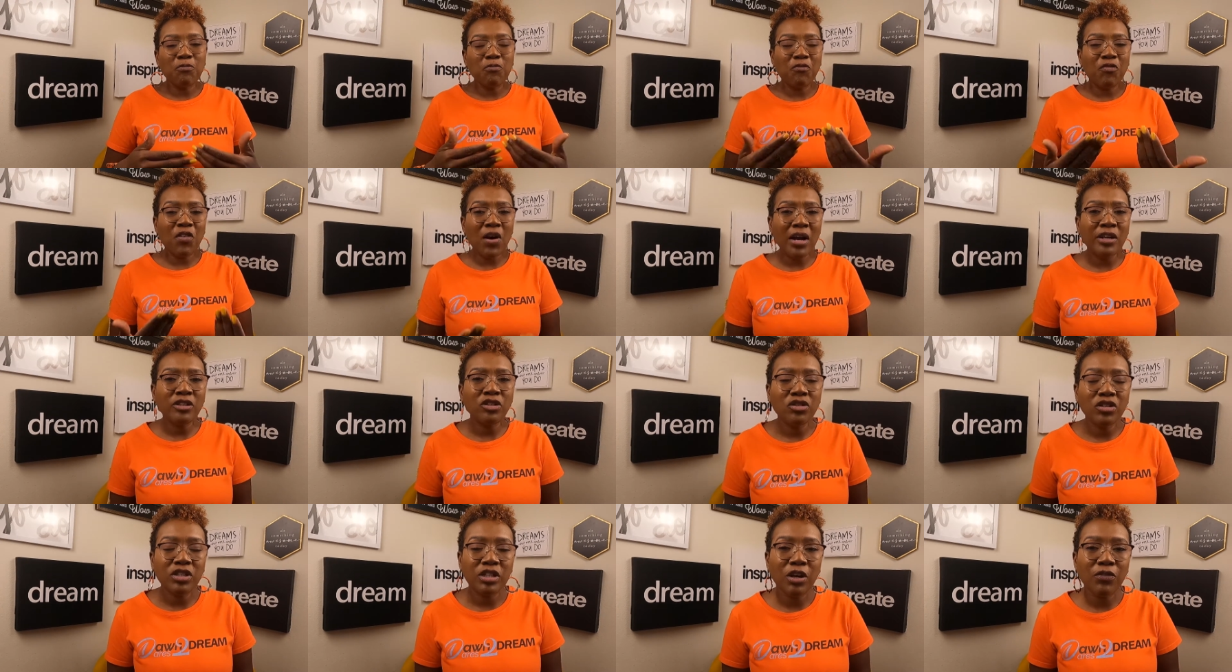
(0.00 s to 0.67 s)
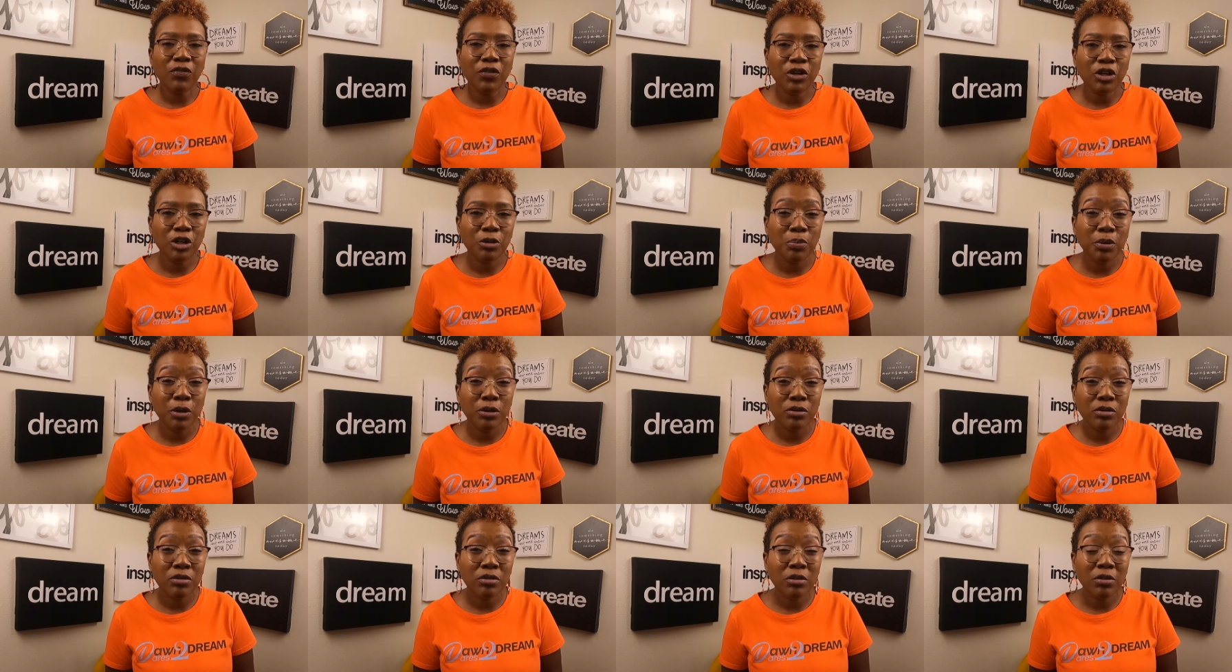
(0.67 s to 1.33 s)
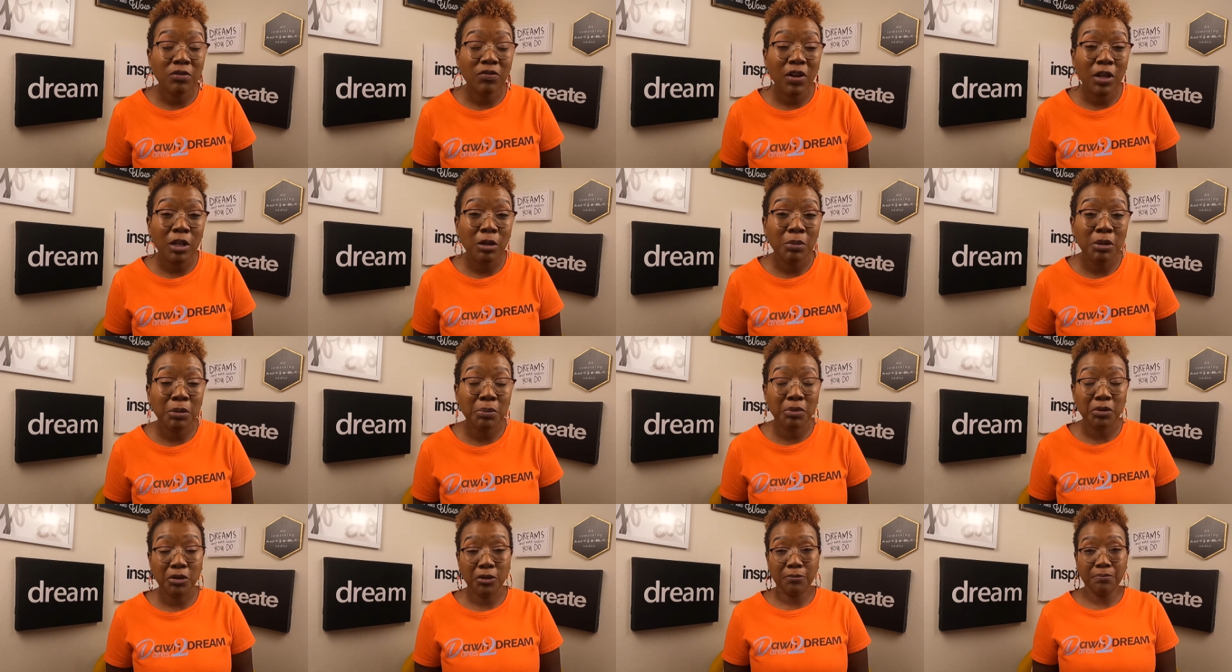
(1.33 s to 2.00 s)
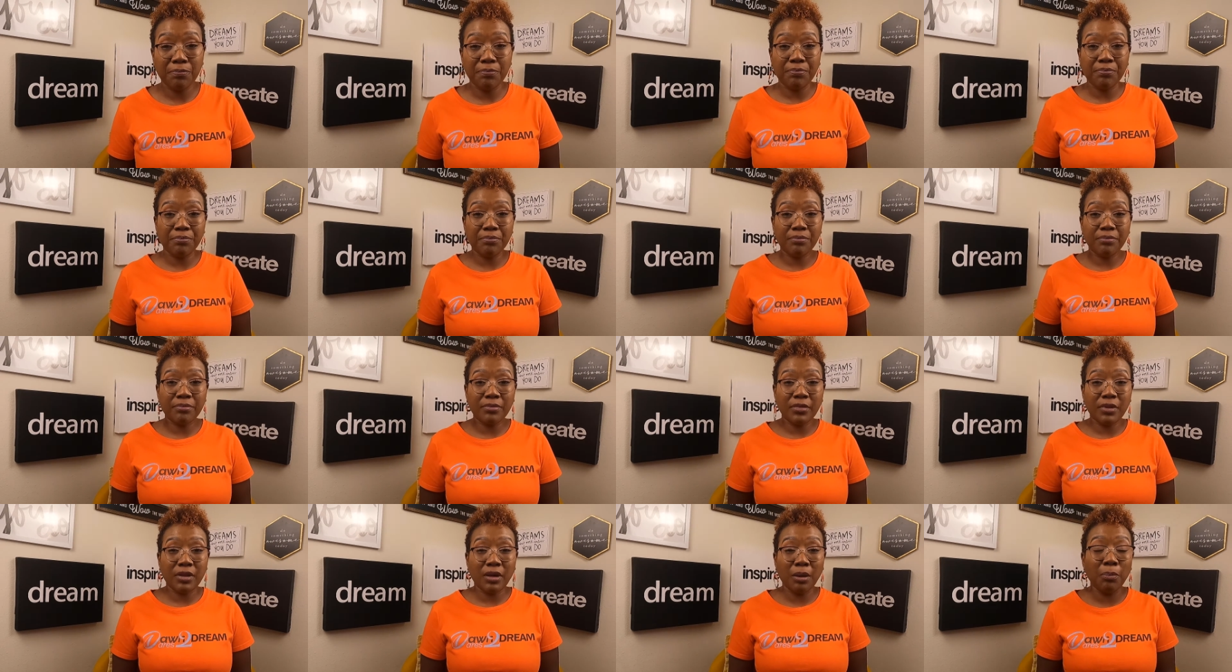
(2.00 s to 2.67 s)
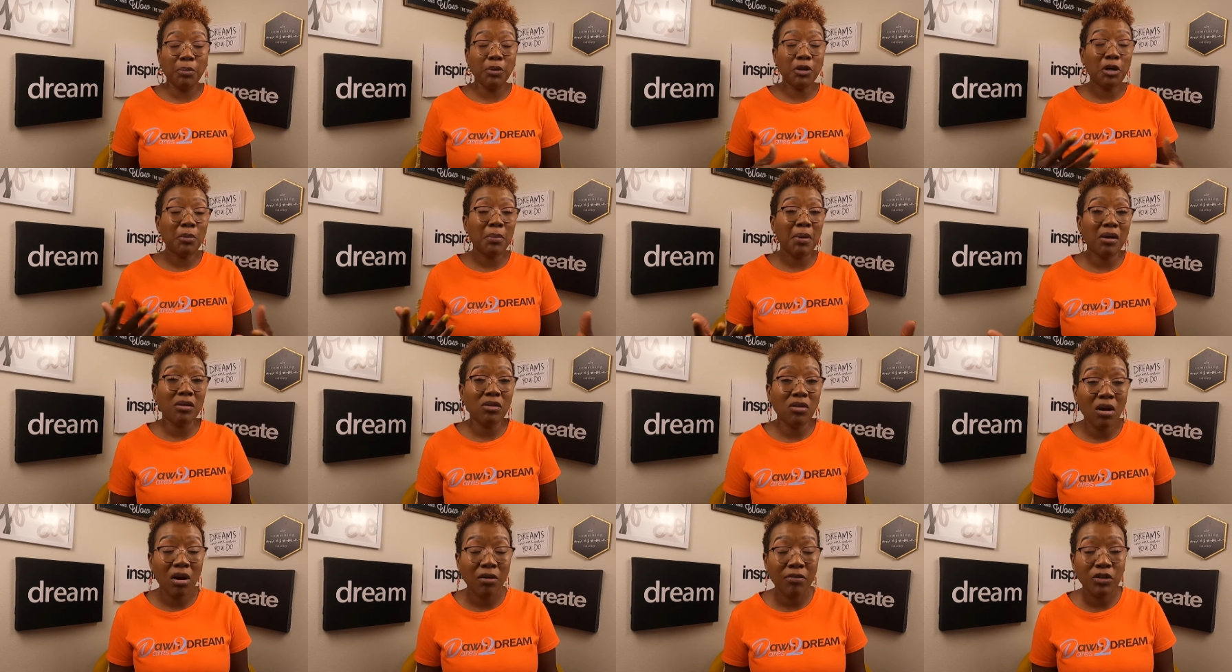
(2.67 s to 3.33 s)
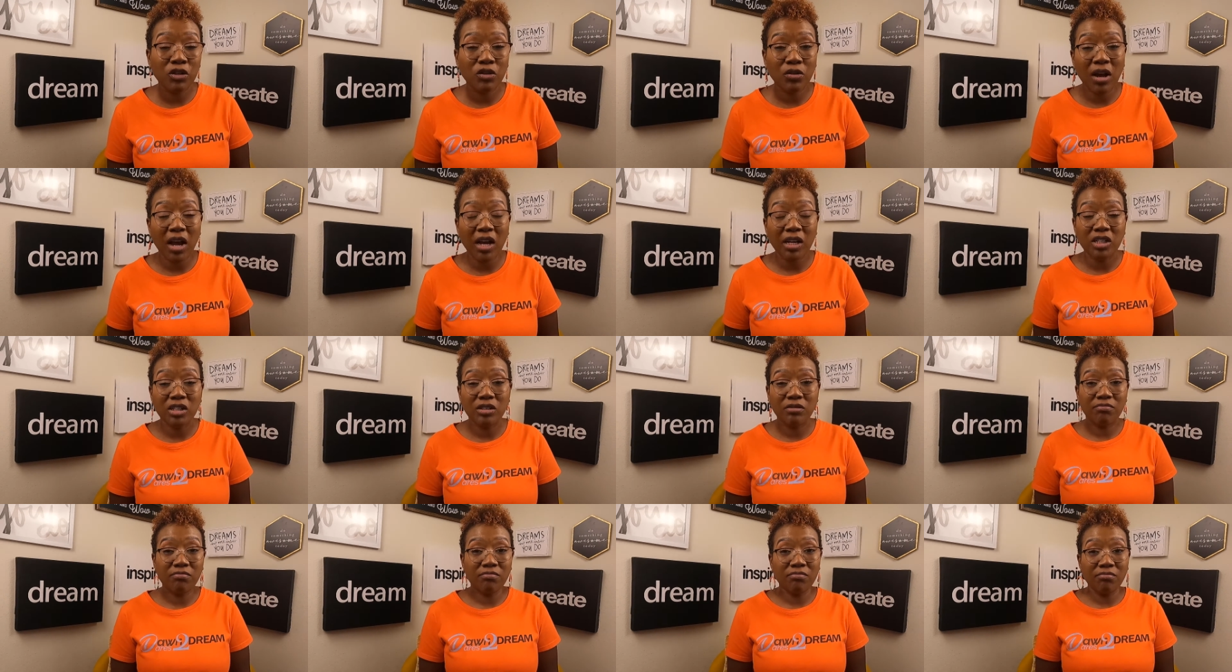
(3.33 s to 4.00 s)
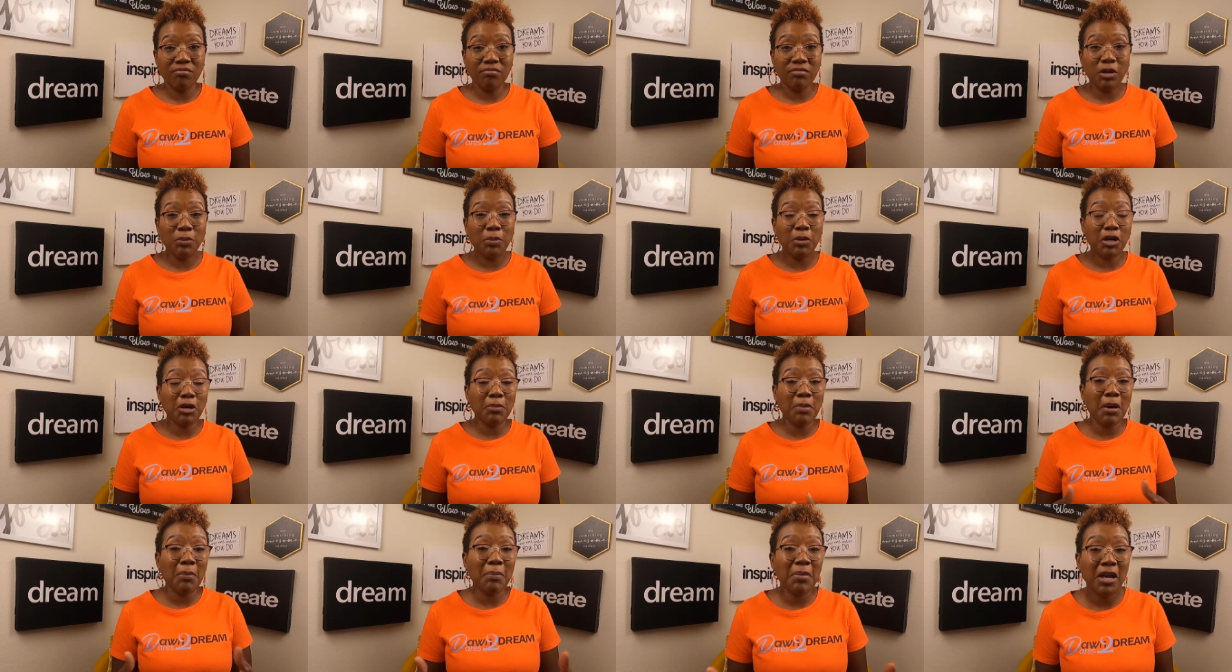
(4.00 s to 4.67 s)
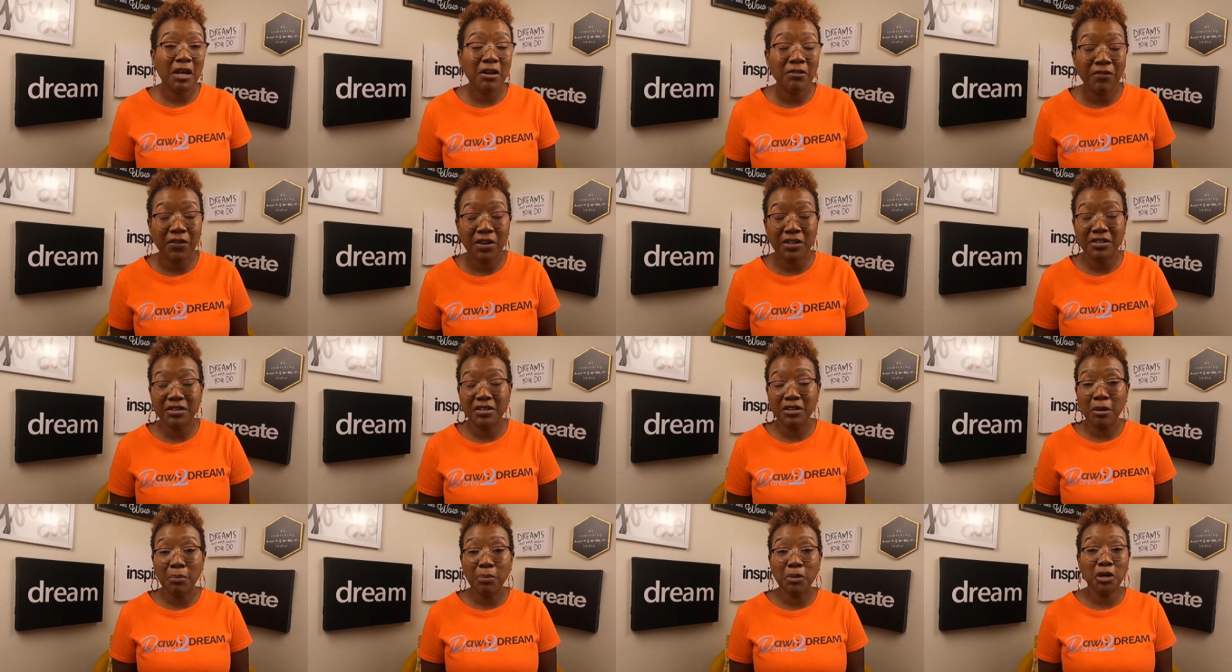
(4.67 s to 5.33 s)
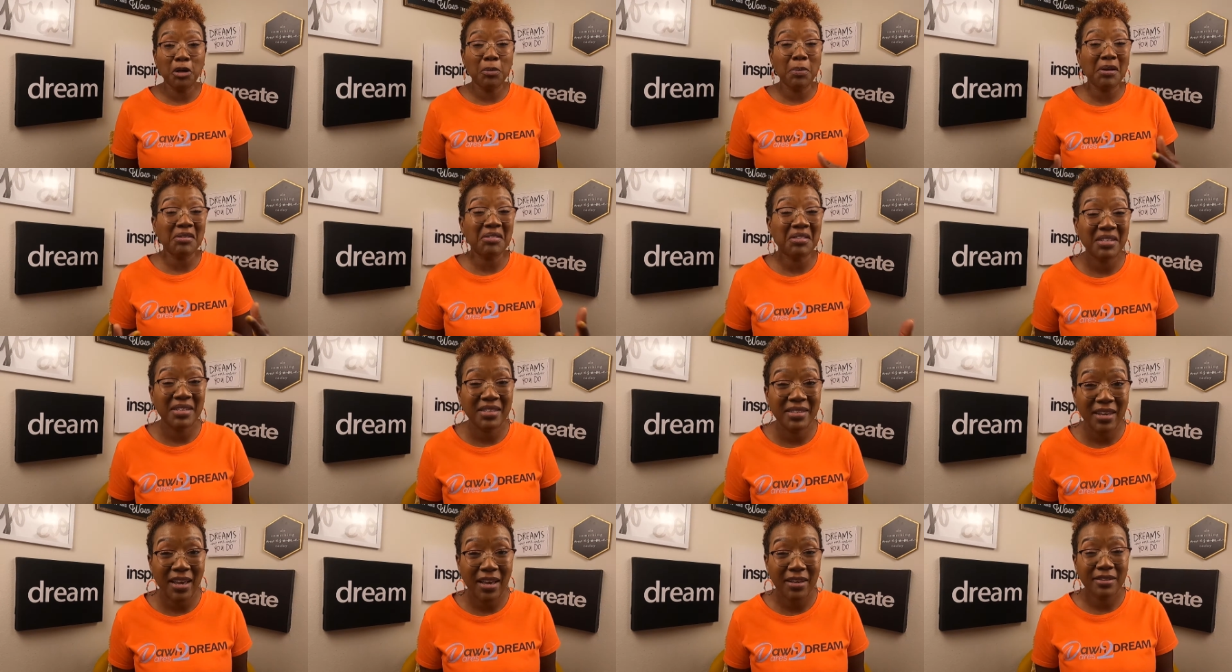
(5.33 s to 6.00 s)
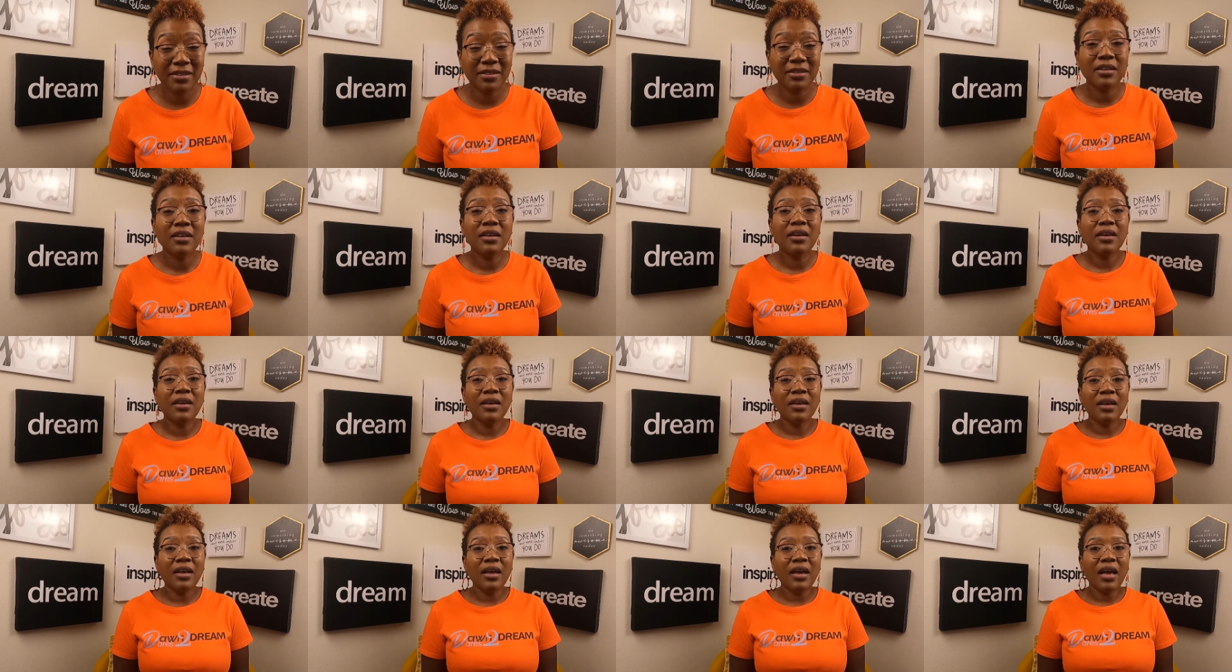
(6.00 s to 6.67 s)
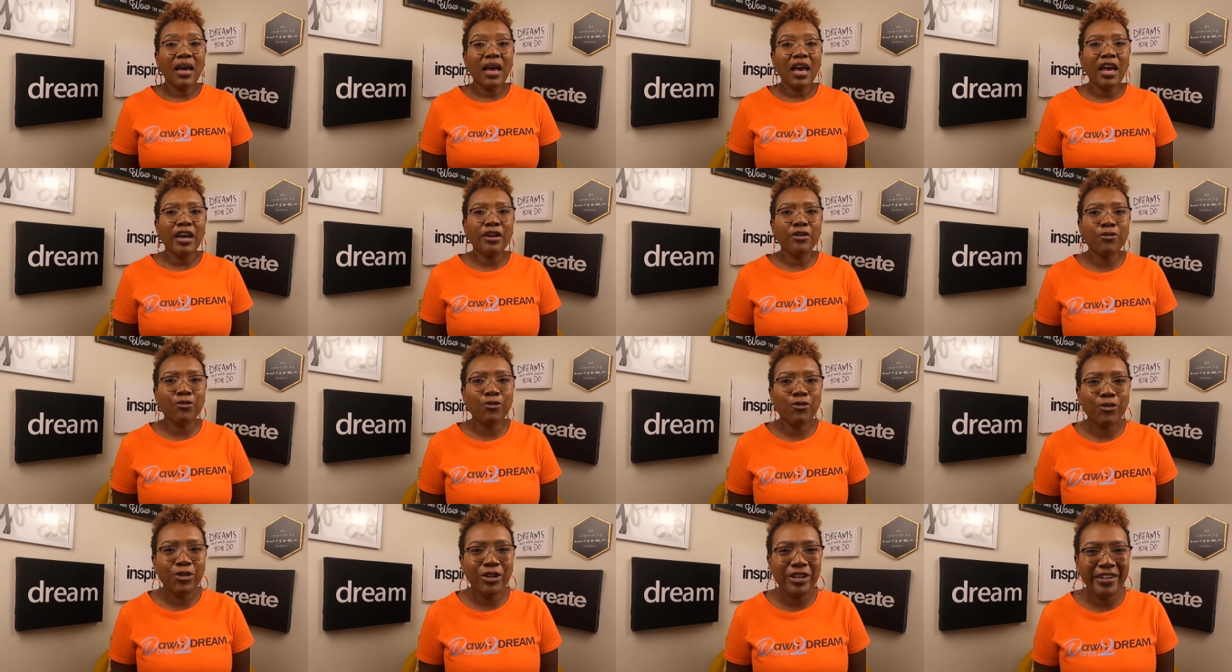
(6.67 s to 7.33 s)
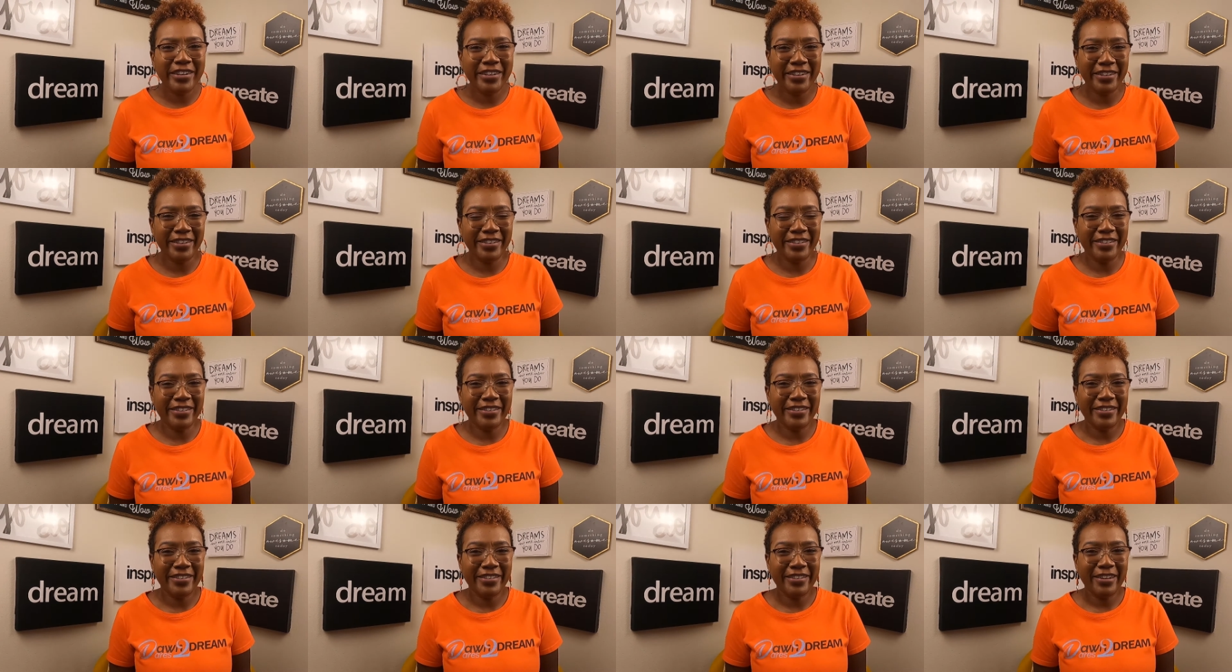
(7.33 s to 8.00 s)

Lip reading: find yourself a good personal development book, a book about law of attraction, a book about manifesting, a book about success, and read it.